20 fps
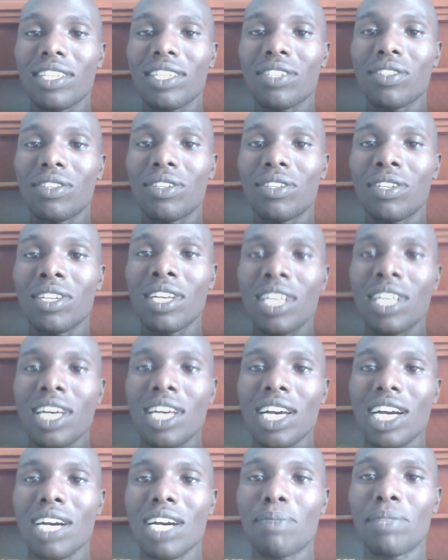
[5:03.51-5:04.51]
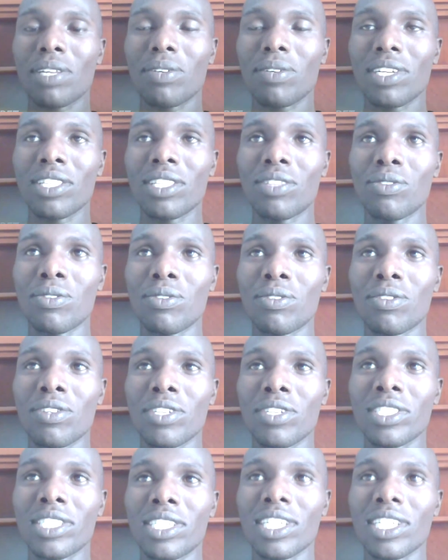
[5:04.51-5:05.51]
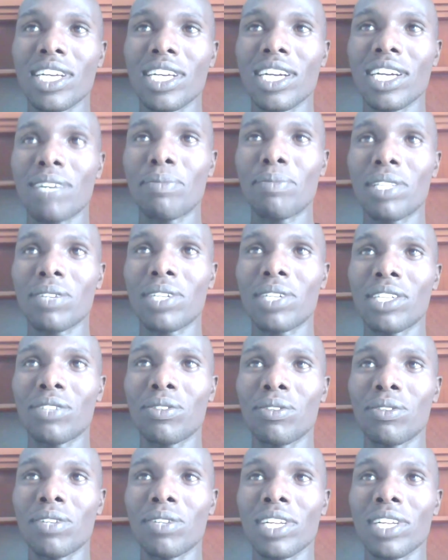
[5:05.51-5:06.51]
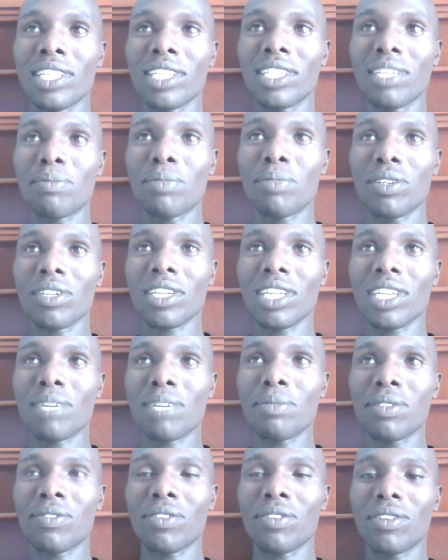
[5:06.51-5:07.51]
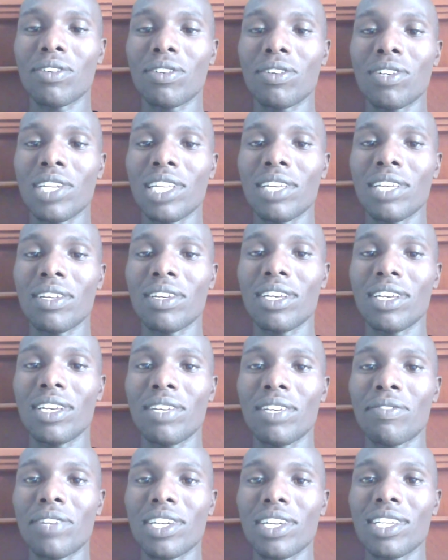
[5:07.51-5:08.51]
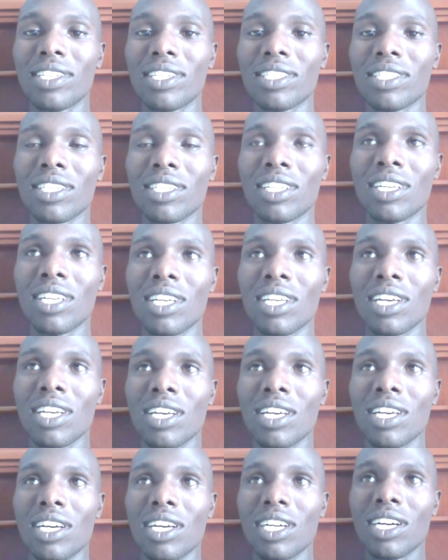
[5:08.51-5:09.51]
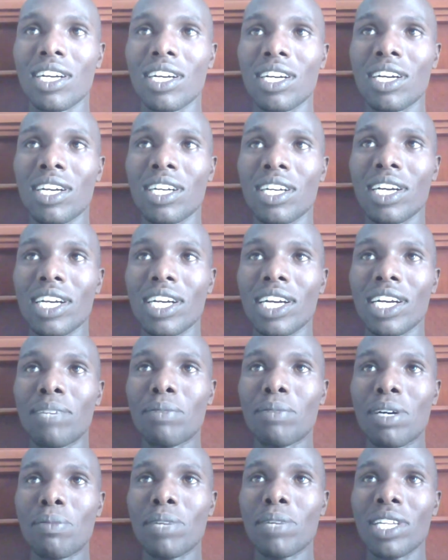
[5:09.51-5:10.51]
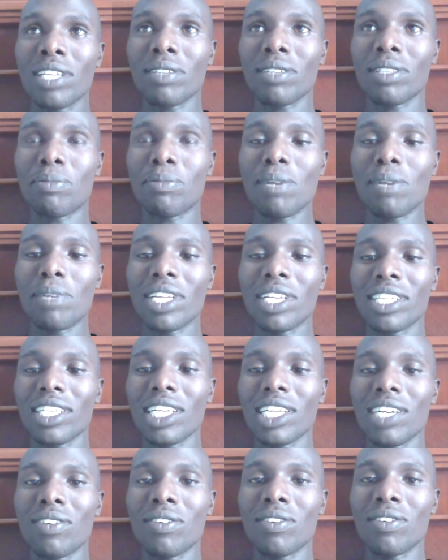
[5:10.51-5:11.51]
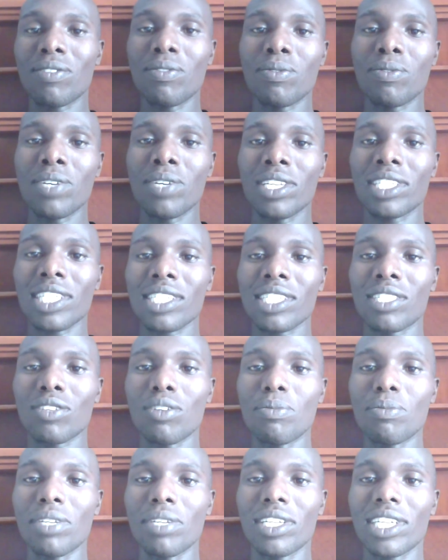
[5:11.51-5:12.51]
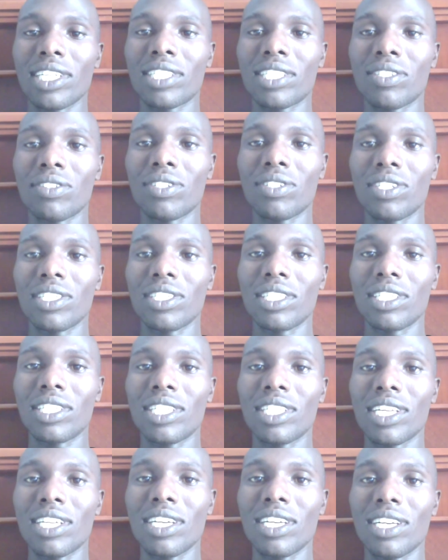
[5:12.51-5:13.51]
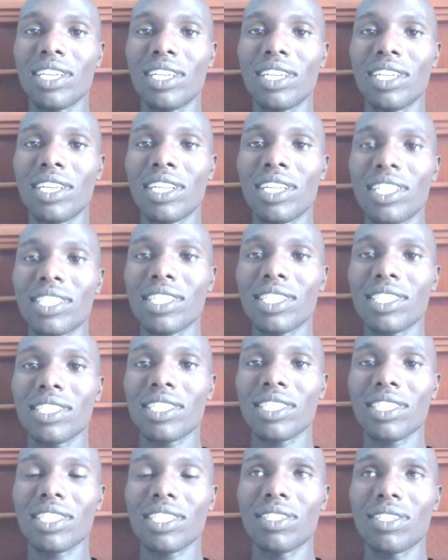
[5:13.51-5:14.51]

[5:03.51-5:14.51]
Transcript: So I'm the one to coach. I'm the one to write the programs for all the events. And my manager now, we just communicate on the races.